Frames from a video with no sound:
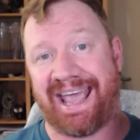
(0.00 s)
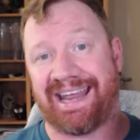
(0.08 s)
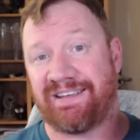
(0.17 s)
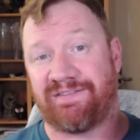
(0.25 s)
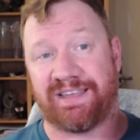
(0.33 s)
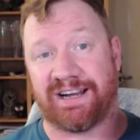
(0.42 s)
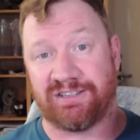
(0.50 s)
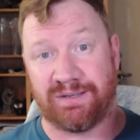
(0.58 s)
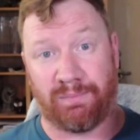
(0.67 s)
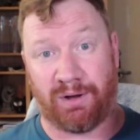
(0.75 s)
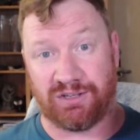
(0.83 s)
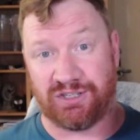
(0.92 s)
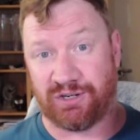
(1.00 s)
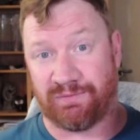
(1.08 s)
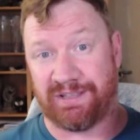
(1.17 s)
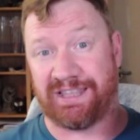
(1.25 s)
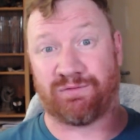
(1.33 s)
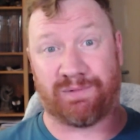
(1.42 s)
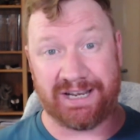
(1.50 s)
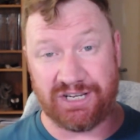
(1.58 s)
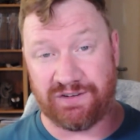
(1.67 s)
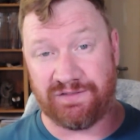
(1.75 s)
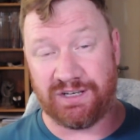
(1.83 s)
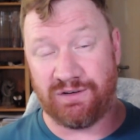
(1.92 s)
and if there's a monster within
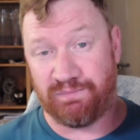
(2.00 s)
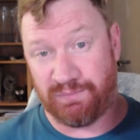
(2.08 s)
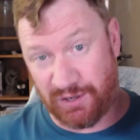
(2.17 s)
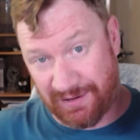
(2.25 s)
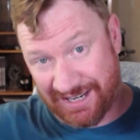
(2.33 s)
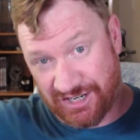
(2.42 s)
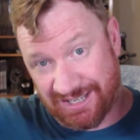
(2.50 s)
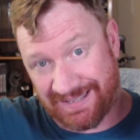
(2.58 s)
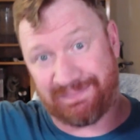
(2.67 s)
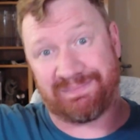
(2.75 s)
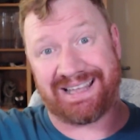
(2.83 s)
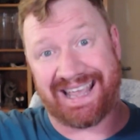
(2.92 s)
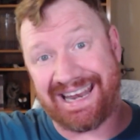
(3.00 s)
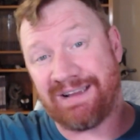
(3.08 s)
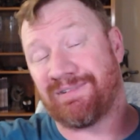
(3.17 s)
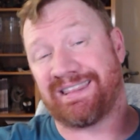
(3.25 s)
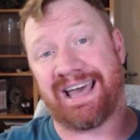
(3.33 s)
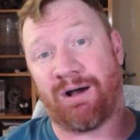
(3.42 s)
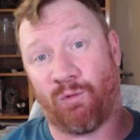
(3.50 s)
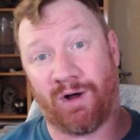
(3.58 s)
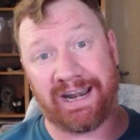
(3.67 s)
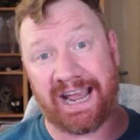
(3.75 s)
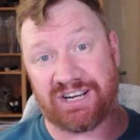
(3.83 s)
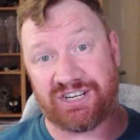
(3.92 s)
reach of you, you can just hit it with that
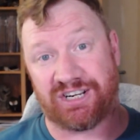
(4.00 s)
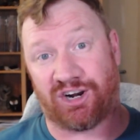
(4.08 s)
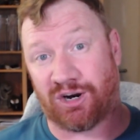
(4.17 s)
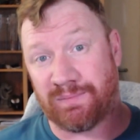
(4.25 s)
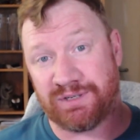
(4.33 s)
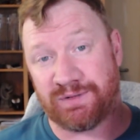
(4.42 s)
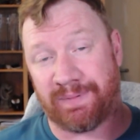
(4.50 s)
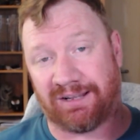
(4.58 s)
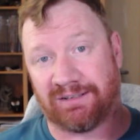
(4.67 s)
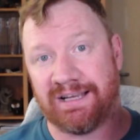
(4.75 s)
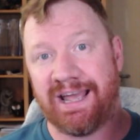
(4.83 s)
1 action harm spell.